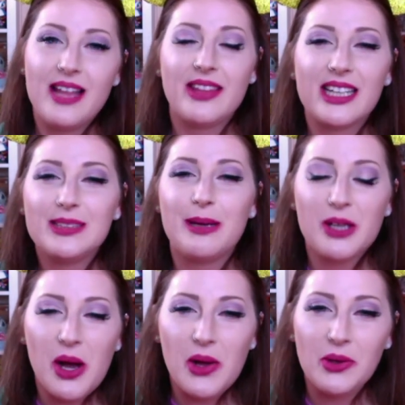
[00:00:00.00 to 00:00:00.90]
That is my
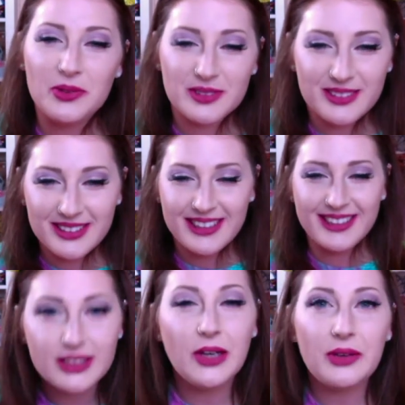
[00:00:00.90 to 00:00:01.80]
goal.
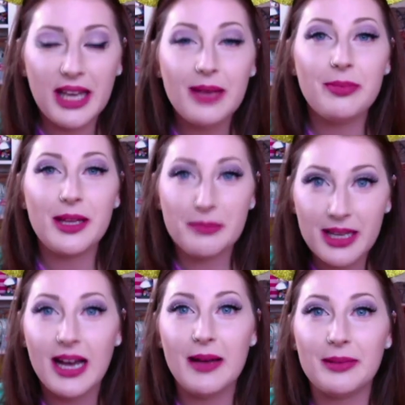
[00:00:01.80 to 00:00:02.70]
So keep them
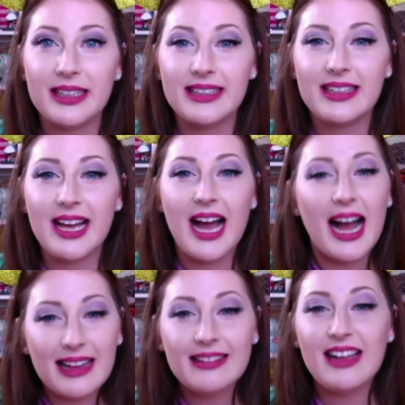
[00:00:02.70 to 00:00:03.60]
coming.
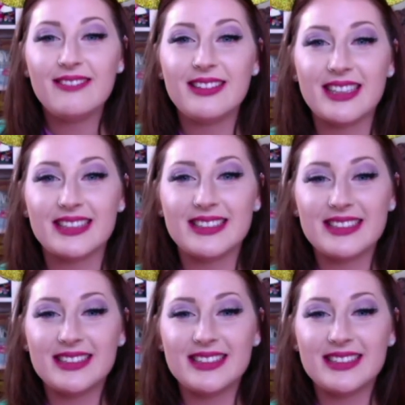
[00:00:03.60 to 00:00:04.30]
I love this.